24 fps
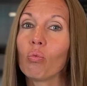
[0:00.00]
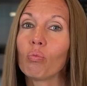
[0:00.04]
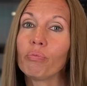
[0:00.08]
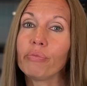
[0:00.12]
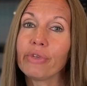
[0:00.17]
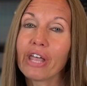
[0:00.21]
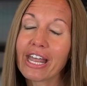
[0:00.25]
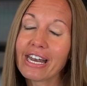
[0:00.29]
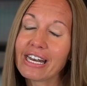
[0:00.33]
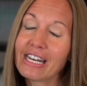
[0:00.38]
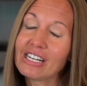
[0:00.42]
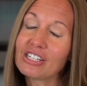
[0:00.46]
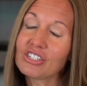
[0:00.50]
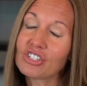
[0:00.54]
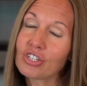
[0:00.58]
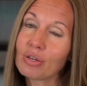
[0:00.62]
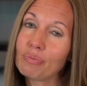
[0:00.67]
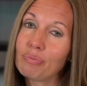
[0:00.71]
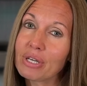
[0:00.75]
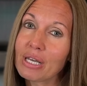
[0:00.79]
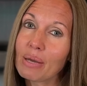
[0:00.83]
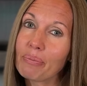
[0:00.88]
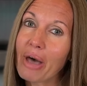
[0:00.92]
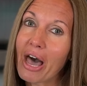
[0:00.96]
And it should
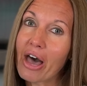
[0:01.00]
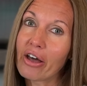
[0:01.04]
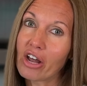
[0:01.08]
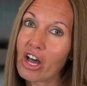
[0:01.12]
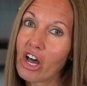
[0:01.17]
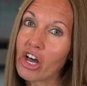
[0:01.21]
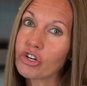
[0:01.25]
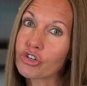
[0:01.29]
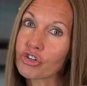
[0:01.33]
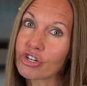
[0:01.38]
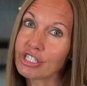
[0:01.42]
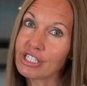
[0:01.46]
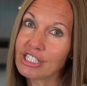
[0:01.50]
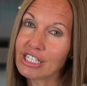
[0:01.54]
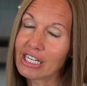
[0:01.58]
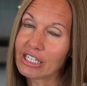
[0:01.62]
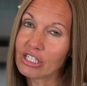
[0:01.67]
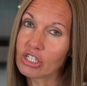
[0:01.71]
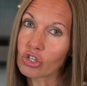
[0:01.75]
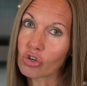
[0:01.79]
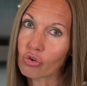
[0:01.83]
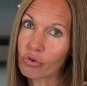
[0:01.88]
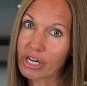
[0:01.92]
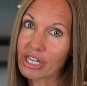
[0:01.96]
be about 110
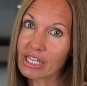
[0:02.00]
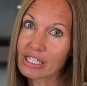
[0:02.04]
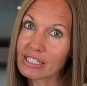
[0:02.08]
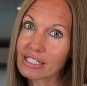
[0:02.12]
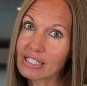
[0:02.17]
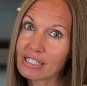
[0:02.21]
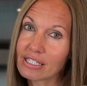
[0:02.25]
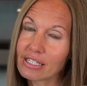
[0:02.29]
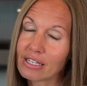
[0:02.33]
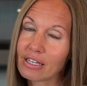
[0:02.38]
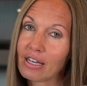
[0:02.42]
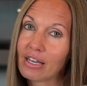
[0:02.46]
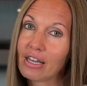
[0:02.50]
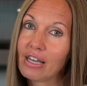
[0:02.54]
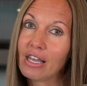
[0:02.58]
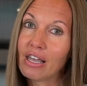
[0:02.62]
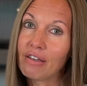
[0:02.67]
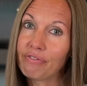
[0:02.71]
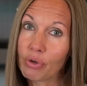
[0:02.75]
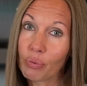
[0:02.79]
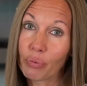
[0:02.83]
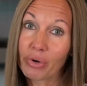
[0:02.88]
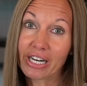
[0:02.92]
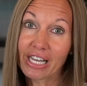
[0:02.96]
degrees
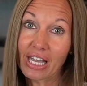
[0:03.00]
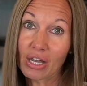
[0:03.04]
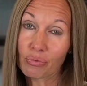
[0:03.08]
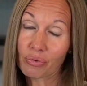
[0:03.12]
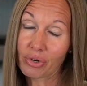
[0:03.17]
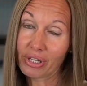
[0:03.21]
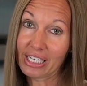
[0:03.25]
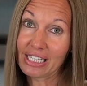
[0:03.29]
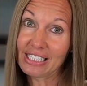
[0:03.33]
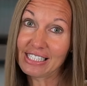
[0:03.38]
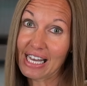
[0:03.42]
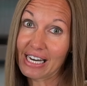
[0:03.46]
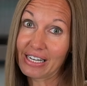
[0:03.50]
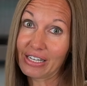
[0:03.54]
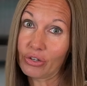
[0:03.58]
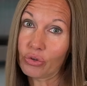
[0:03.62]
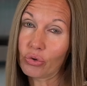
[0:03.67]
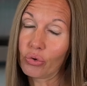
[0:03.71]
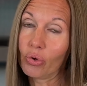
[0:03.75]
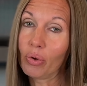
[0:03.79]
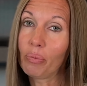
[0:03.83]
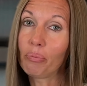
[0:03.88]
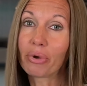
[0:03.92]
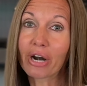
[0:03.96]
if you want to get really
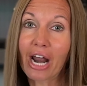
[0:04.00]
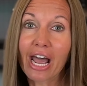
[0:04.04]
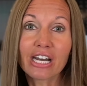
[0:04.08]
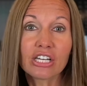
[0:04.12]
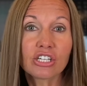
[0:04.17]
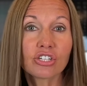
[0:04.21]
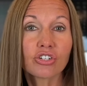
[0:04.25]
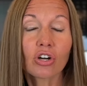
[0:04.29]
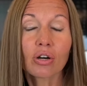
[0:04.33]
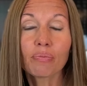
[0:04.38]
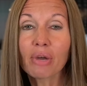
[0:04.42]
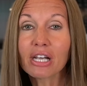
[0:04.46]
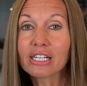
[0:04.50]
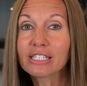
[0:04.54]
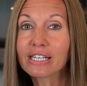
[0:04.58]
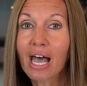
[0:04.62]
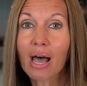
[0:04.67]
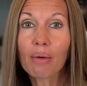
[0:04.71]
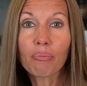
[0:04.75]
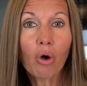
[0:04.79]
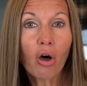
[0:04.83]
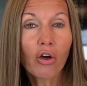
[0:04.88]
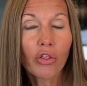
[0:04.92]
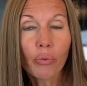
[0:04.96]
technical. But I just turn my
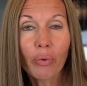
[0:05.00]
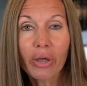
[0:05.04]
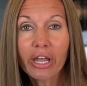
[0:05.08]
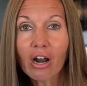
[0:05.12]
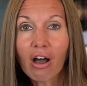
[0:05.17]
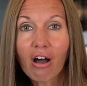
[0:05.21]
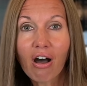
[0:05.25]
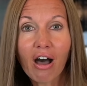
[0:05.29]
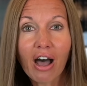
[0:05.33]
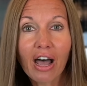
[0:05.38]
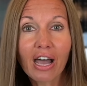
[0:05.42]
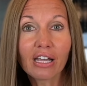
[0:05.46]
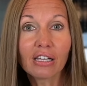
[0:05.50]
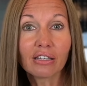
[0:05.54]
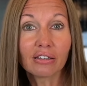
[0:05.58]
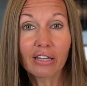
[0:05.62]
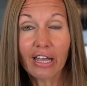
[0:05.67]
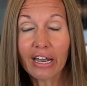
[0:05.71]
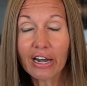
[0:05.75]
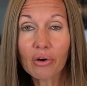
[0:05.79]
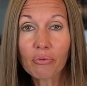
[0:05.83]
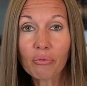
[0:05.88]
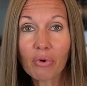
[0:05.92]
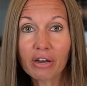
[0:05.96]
tap all the way to hot and
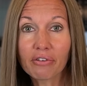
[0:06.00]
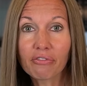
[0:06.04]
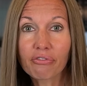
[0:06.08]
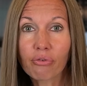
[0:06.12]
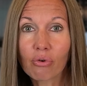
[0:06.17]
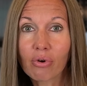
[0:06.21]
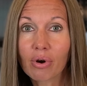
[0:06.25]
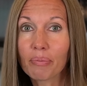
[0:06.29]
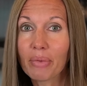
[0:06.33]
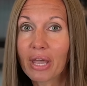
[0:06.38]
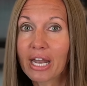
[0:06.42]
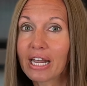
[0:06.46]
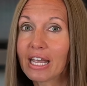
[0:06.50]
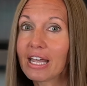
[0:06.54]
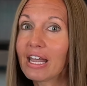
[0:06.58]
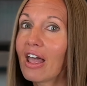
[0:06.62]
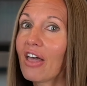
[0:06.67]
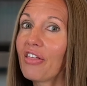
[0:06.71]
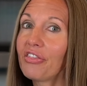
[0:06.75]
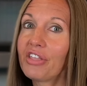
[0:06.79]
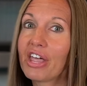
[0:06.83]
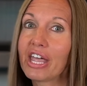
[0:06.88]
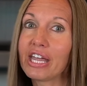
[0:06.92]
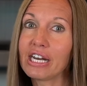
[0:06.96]
let it run for a minute,
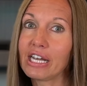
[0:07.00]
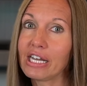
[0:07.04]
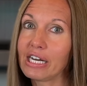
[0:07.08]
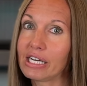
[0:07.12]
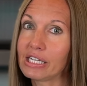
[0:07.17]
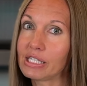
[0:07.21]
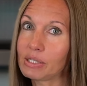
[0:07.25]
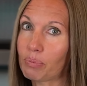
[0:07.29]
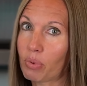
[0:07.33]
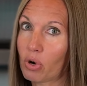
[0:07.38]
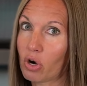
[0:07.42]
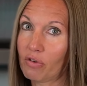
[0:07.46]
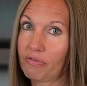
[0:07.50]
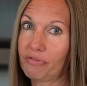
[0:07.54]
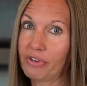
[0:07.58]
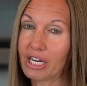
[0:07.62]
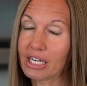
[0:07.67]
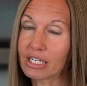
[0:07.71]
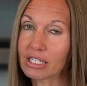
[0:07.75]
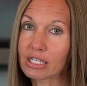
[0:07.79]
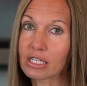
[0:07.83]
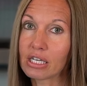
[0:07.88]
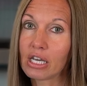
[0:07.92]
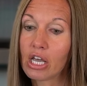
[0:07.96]
and then it is
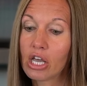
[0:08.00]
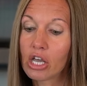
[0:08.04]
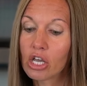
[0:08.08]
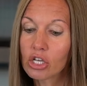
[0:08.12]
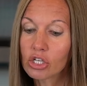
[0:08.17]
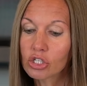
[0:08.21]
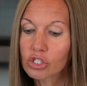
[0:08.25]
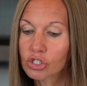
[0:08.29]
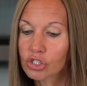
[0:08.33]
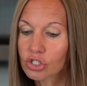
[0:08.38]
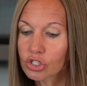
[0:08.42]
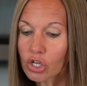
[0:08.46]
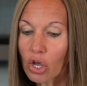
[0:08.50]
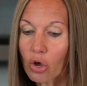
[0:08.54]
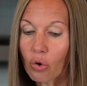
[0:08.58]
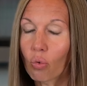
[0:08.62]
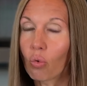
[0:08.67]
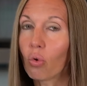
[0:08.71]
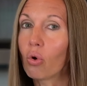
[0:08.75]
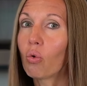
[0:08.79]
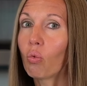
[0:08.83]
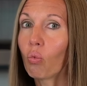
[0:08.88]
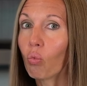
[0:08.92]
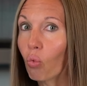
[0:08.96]
perfect. So
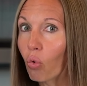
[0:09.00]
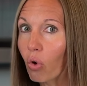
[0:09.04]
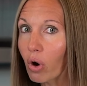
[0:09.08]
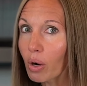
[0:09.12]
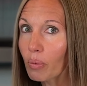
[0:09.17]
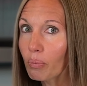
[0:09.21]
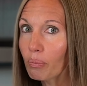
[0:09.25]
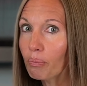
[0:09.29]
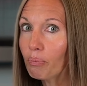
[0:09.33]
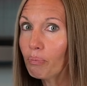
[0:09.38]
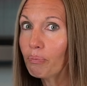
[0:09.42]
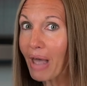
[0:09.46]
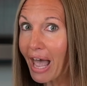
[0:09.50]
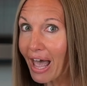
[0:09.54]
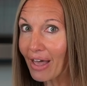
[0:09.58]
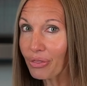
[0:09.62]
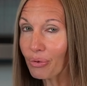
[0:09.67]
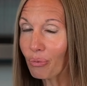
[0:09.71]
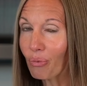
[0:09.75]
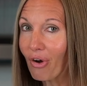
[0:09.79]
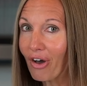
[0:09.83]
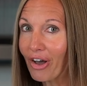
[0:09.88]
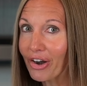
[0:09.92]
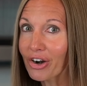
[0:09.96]
warm bath
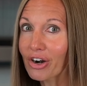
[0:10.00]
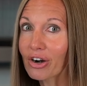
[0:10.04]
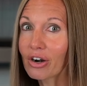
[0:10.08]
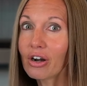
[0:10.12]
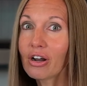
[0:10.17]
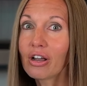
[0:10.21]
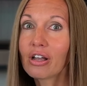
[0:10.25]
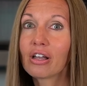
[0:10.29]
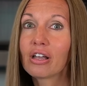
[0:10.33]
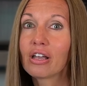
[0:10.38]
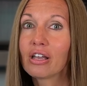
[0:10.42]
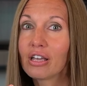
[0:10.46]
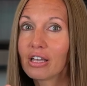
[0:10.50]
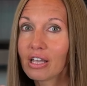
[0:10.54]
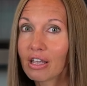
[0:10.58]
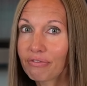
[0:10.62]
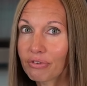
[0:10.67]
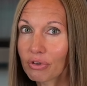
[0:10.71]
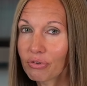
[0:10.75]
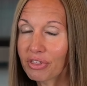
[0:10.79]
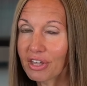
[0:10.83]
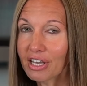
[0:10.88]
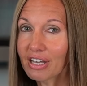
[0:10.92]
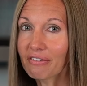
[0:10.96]
water, if
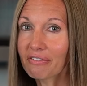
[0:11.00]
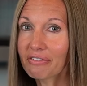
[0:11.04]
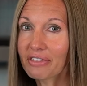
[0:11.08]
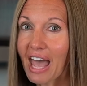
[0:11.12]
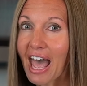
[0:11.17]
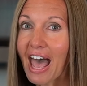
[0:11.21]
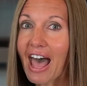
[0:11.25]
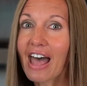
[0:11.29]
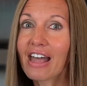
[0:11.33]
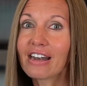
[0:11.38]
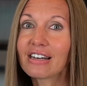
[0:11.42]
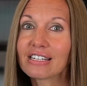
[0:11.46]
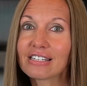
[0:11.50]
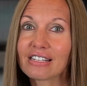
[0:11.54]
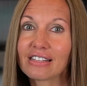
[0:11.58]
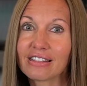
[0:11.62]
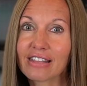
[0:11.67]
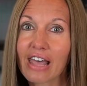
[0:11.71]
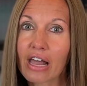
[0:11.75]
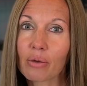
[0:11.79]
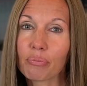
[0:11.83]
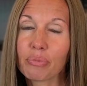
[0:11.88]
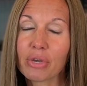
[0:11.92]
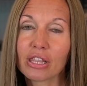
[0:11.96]
you think of that,
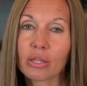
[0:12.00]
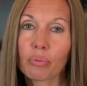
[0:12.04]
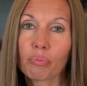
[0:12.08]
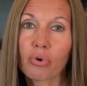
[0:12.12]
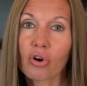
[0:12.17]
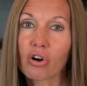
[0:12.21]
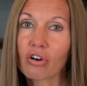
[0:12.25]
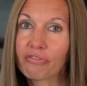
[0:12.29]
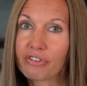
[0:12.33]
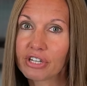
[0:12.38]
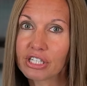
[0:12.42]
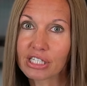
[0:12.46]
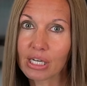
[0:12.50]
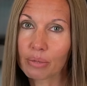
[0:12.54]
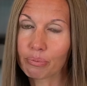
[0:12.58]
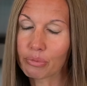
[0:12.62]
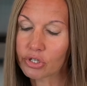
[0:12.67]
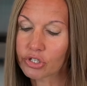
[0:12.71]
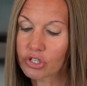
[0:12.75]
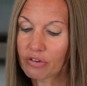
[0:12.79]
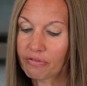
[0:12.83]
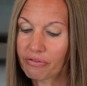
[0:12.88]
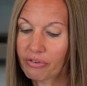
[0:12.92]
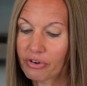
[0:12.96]
that'll be the perfect
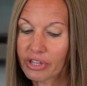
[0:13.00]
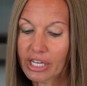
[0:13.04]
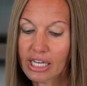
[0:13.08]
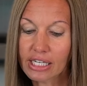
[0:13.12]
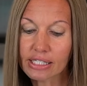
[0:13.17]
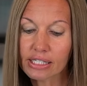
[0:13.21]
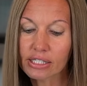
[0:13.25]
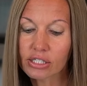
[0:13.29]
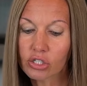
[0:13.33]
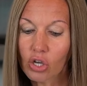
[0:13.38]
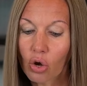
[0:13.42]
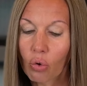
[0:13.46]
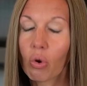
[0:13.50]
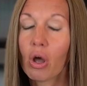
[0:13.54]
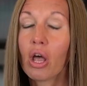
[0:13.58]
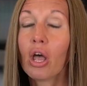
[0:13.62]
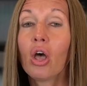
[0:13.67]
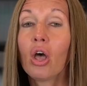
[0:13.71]
temperature for this. So